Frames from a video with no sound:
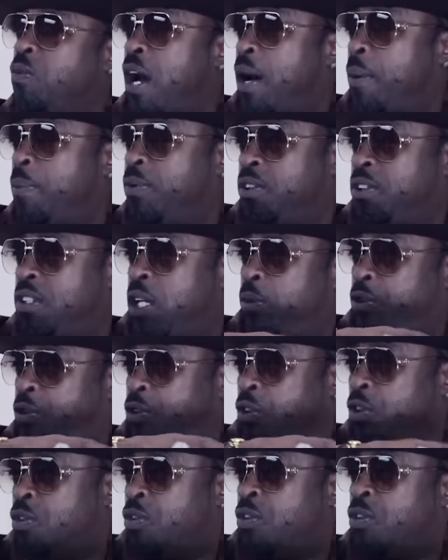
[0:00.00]
rappers that was
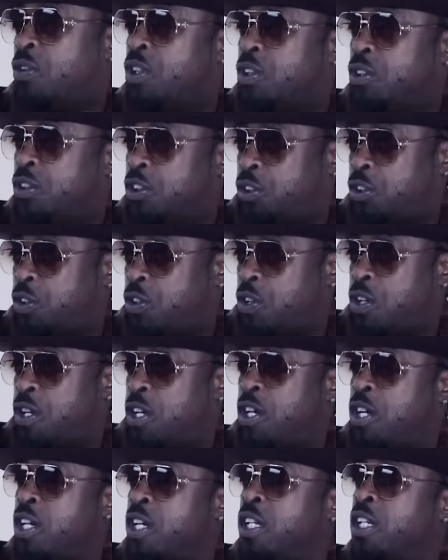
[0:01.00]
on the tour,
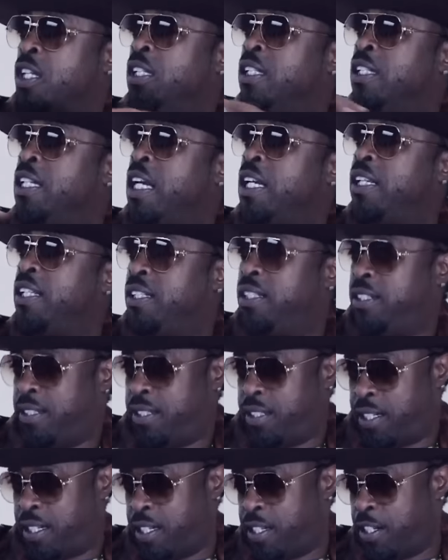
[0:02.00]
they
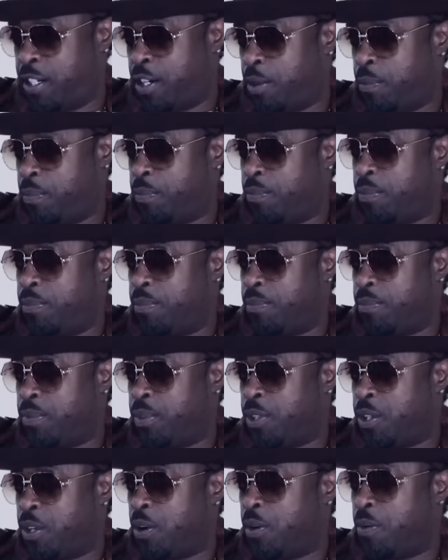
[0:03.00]
end up
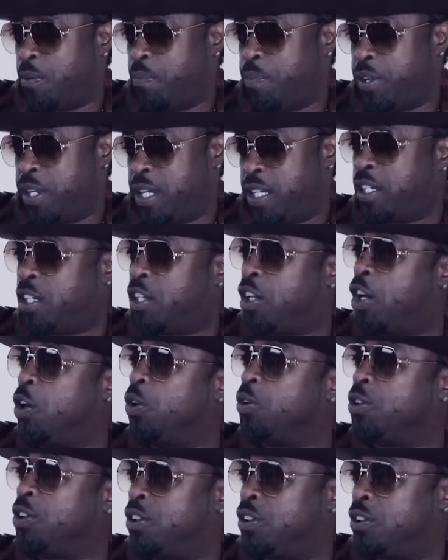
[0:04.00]
you know, being the
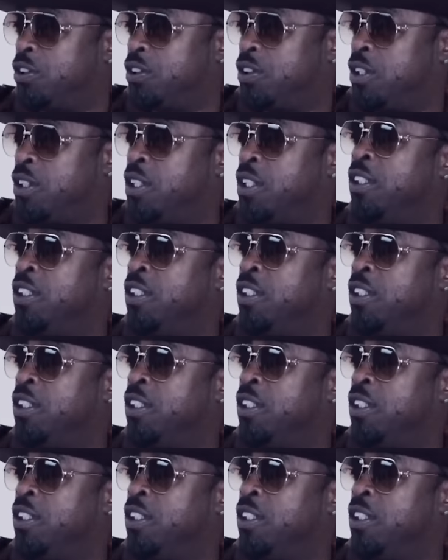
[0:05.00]
closers.